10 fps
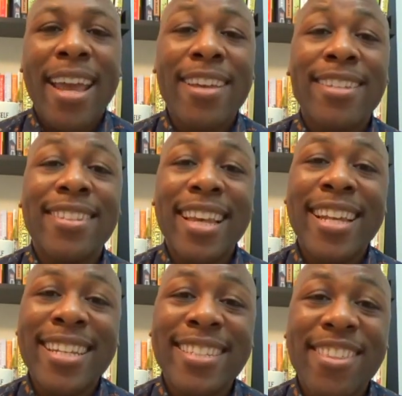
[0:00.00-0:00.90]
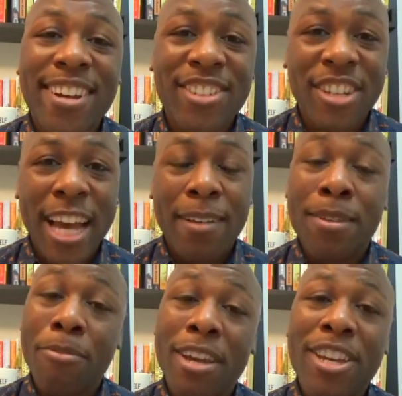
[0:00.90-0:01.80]
It is their job
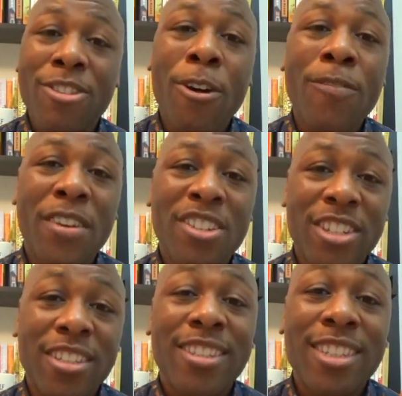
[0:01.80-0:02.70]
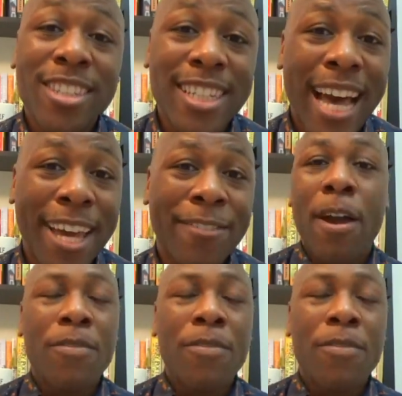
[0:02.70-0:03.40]
to bring your vision to life.